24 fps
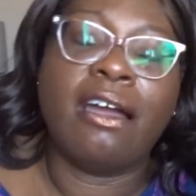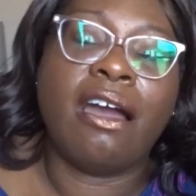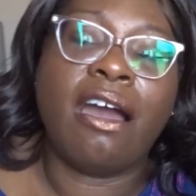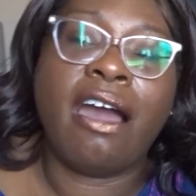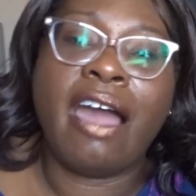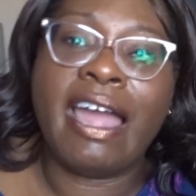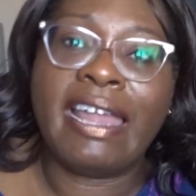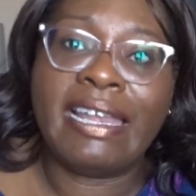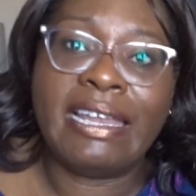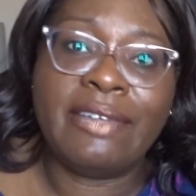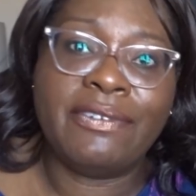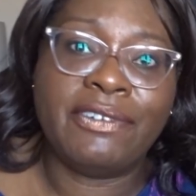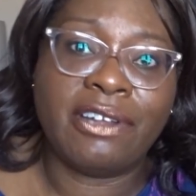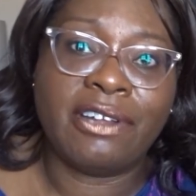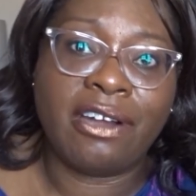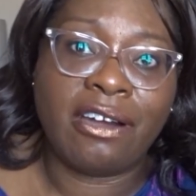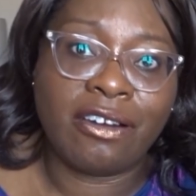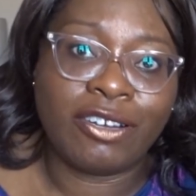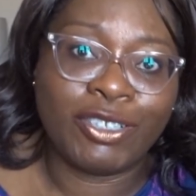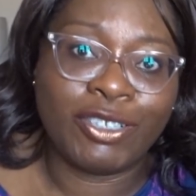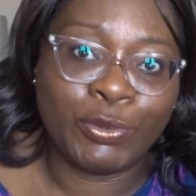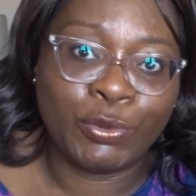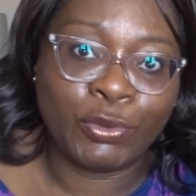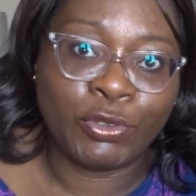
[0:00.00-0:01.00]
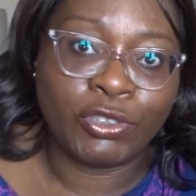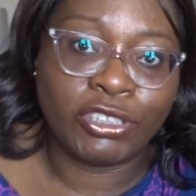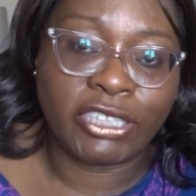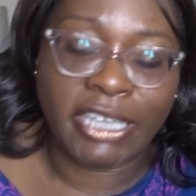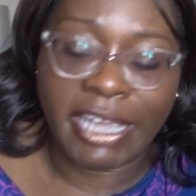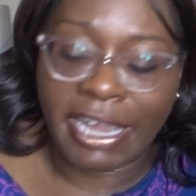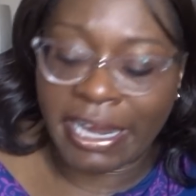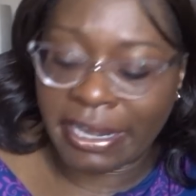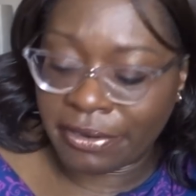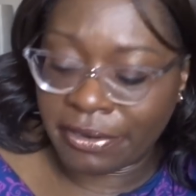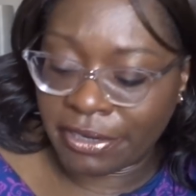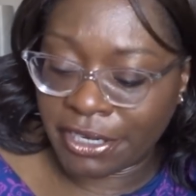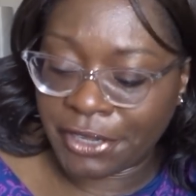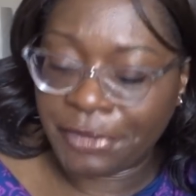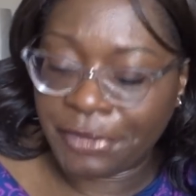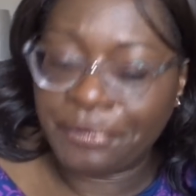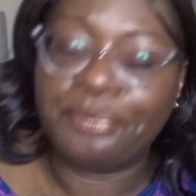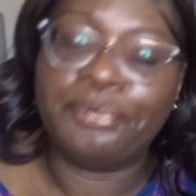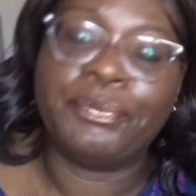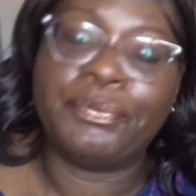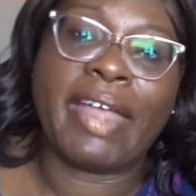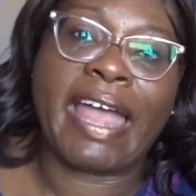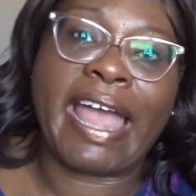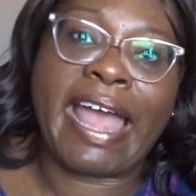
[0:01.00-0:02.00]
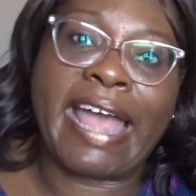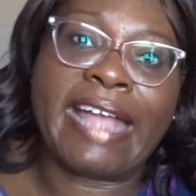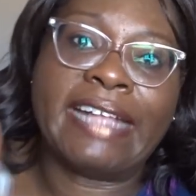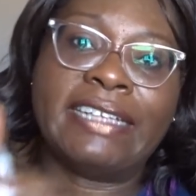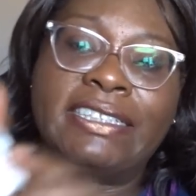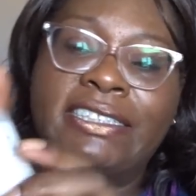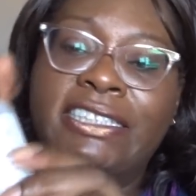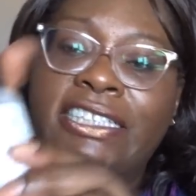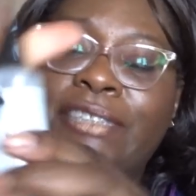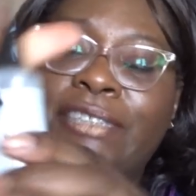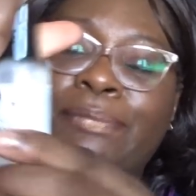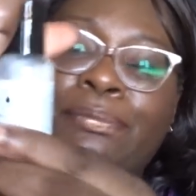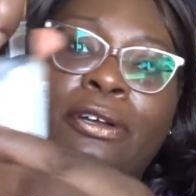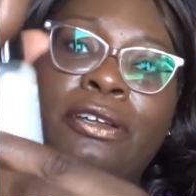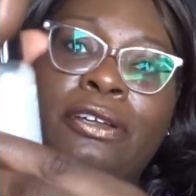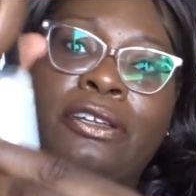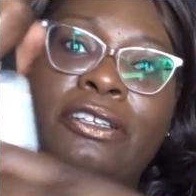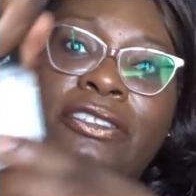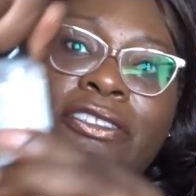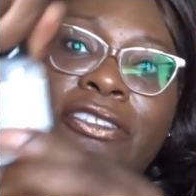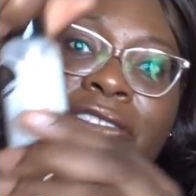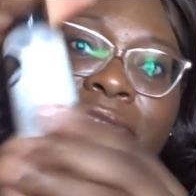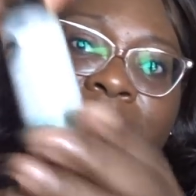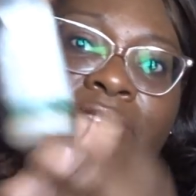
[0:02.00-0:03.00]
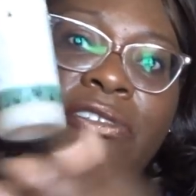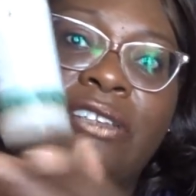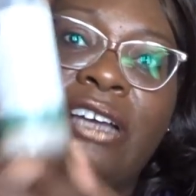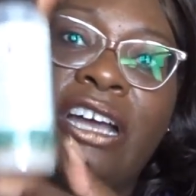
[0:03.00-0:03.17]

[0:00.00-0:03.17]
I live in a hard water area, and this product,